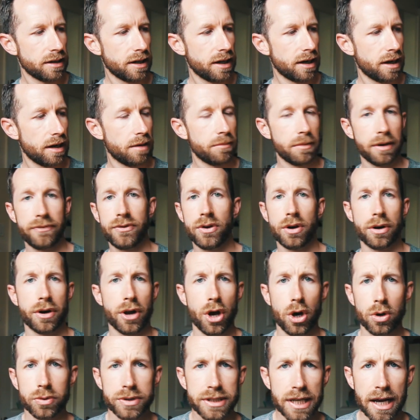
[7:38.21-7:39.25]
If you're at
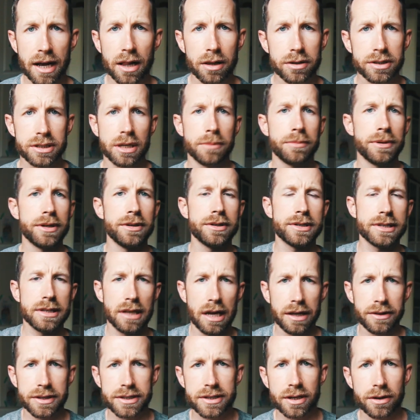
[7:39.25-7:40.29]
a hotel or something,
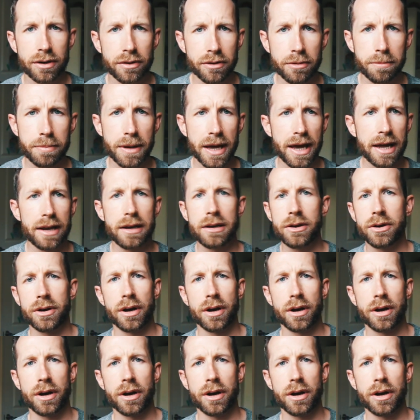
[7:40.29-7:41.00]
slide this under the bed.